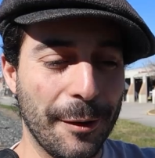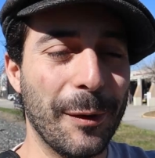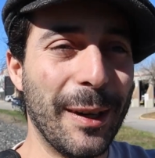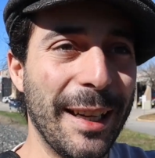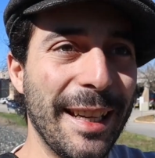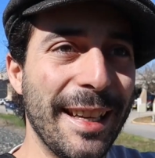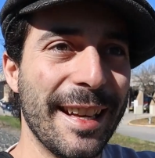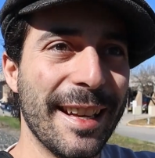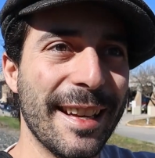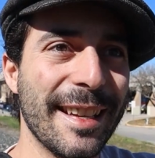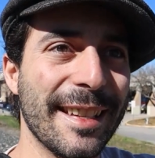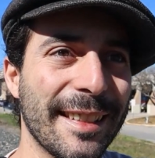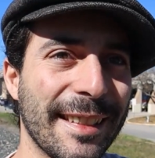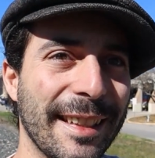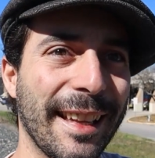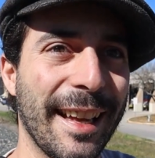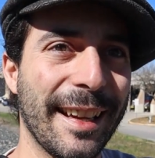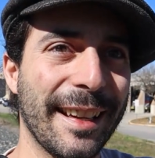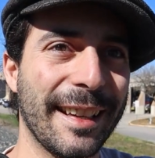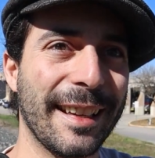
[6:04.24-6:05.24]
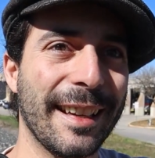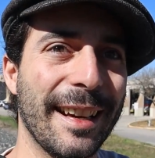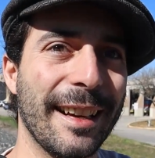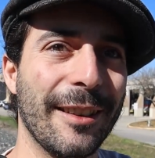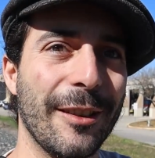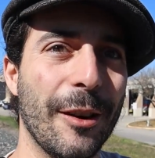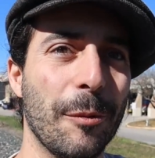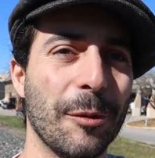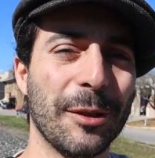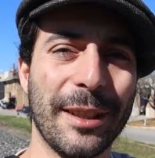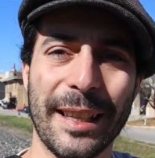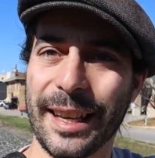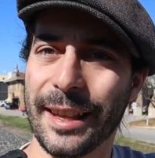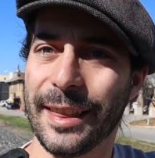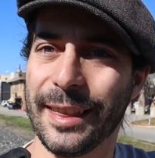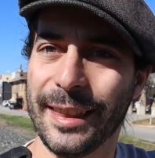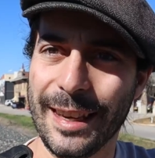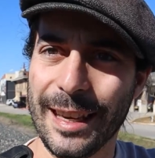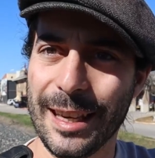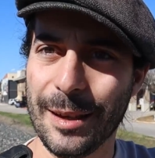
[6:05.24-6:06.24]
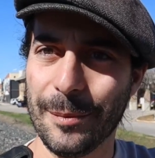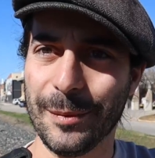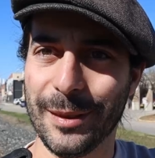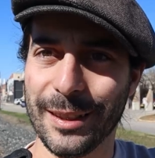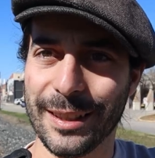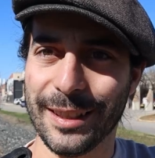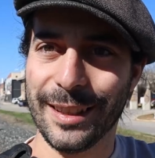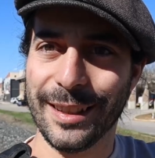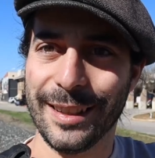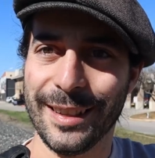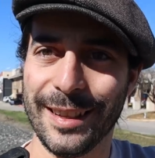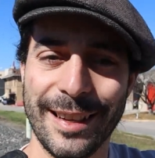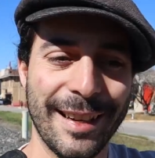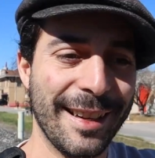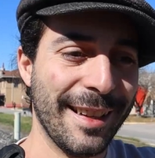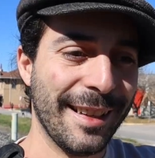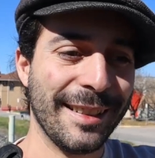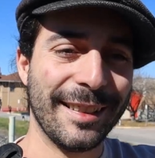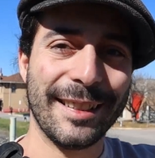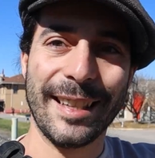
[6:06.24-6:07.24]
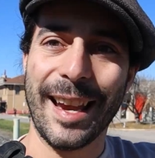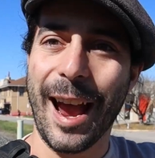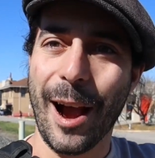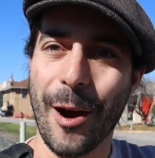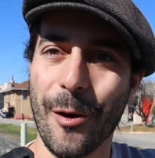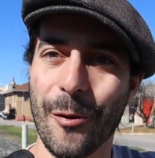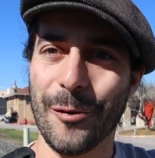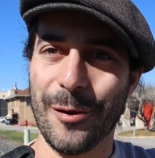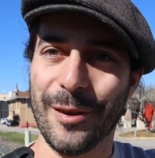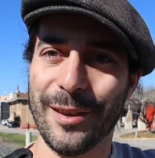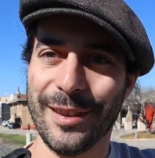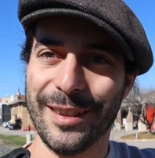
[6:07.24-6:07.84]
really is like almost like a themed town.